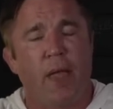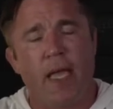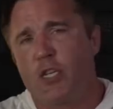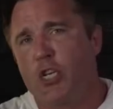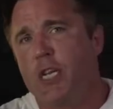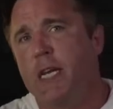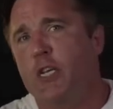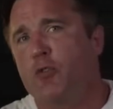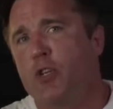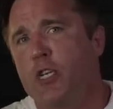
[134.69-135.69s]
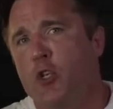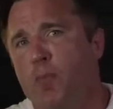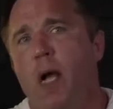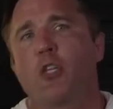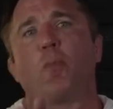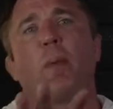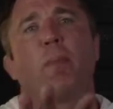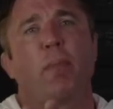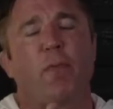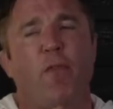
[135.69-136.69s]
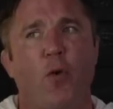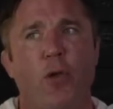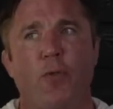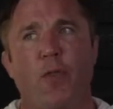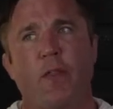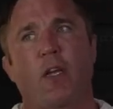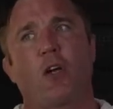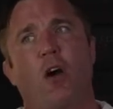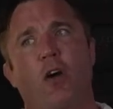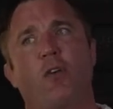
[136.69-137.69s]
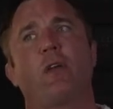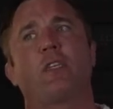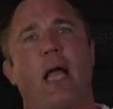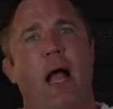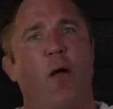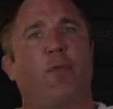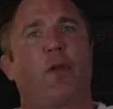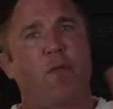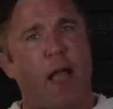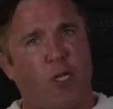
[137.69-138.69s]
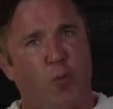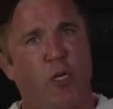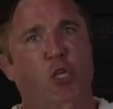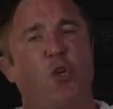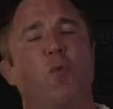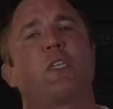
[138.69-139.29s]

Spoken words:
And it's just an interesting spot. So before you think that Conor is out there and that's what he's doing,